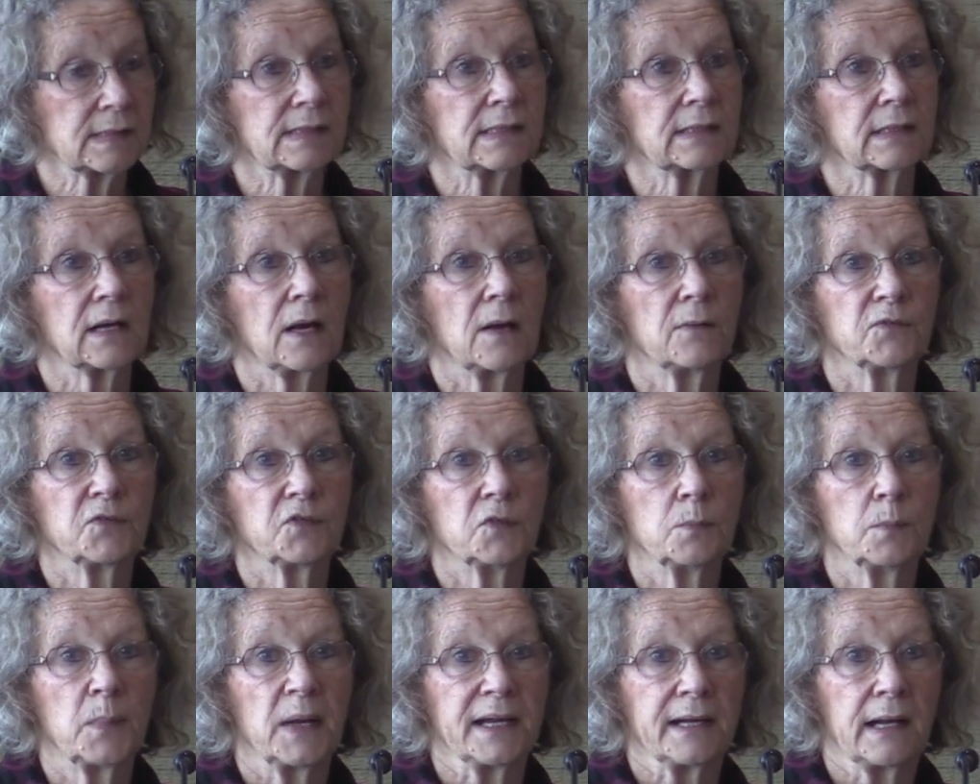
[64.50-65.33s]
that come
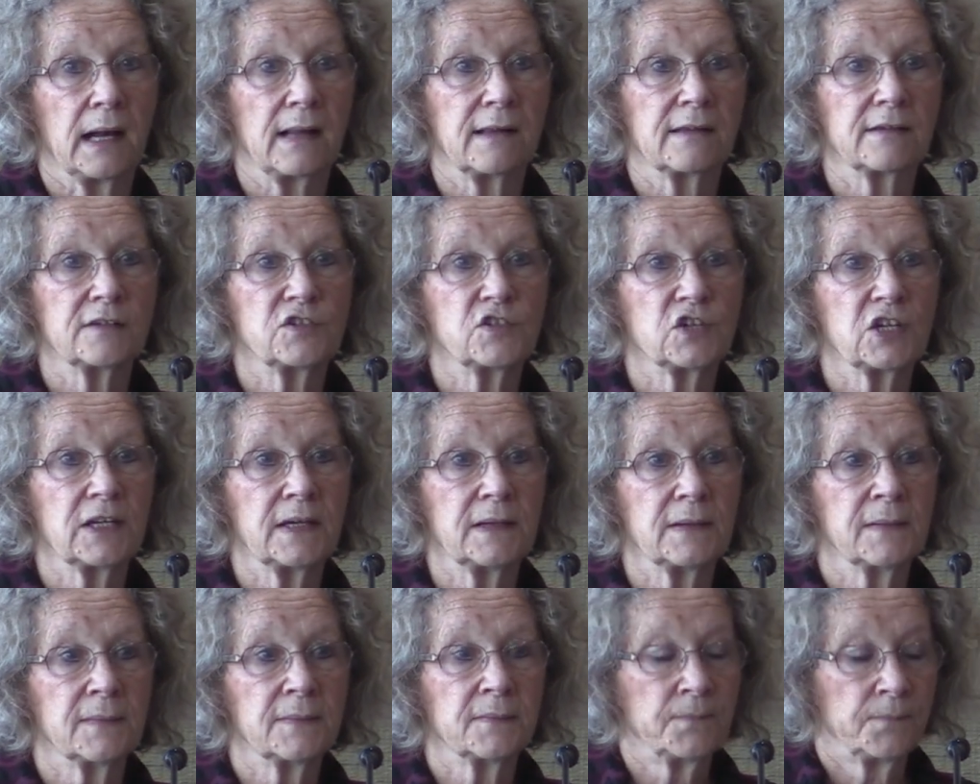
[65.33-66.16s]
from biology
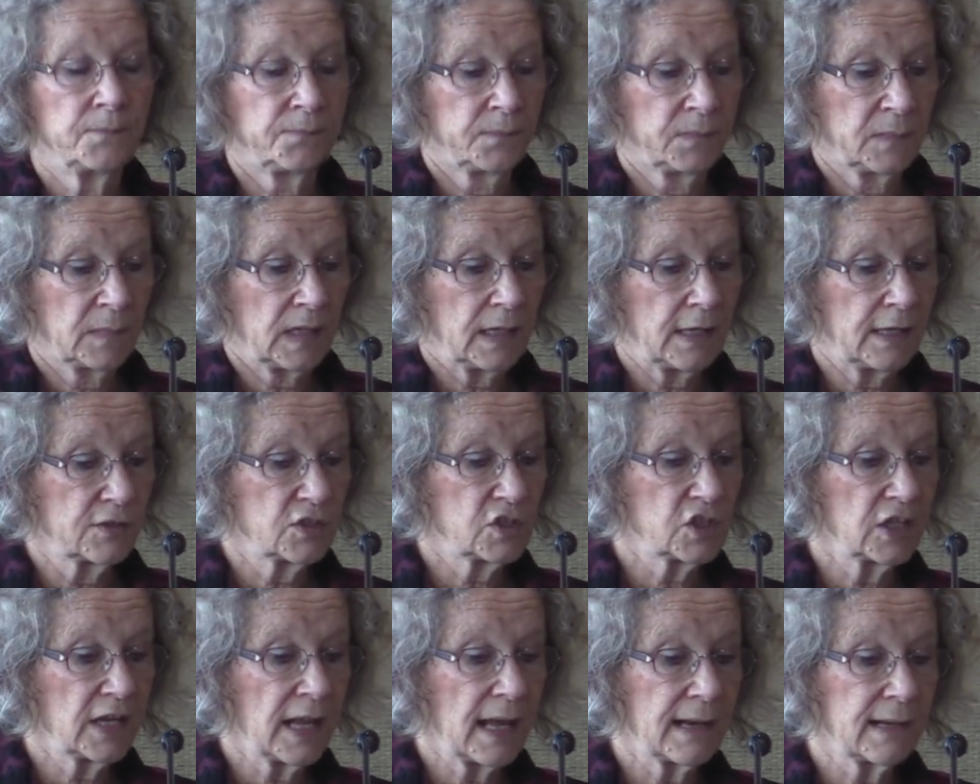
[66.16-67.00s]
and
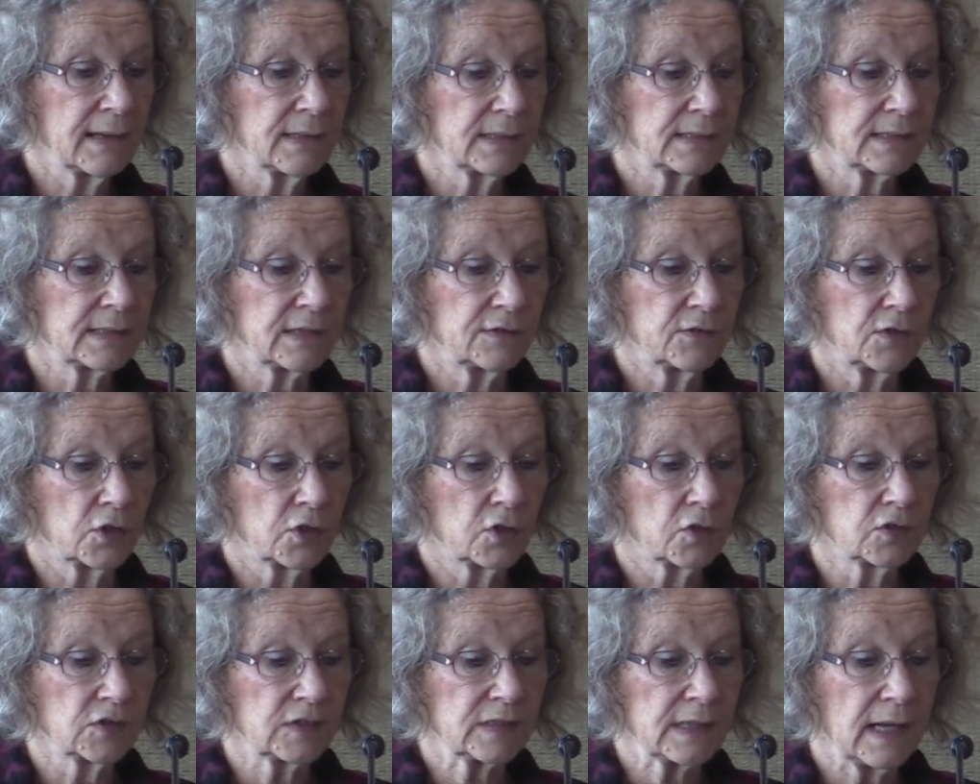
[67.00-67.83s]
genetics and
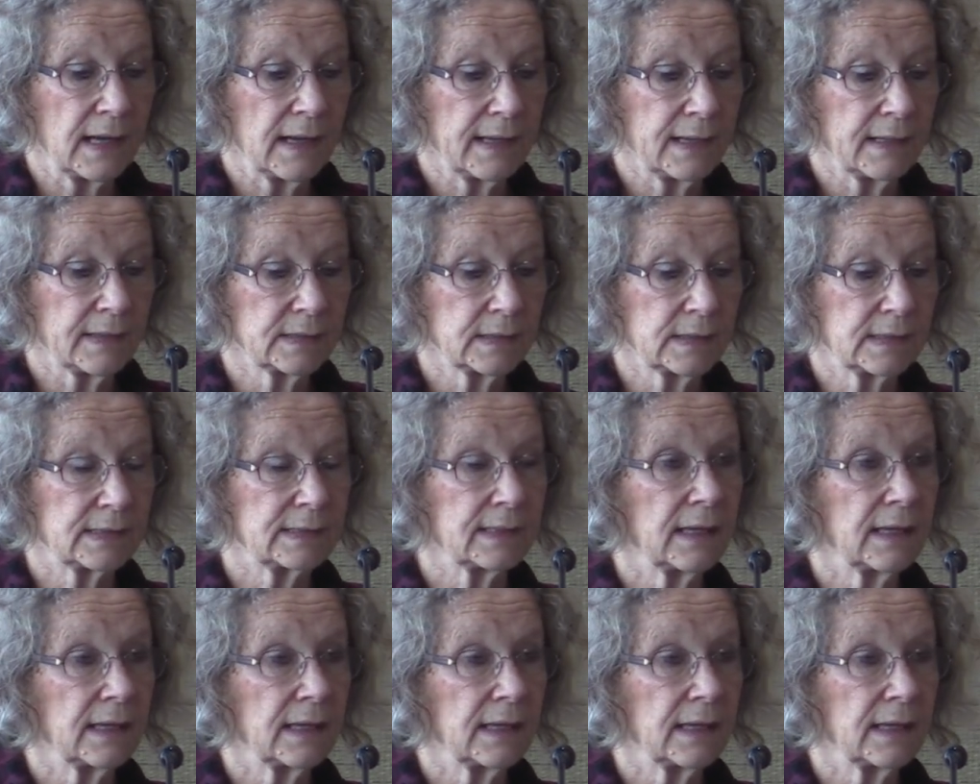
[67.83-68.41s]
neuroscience.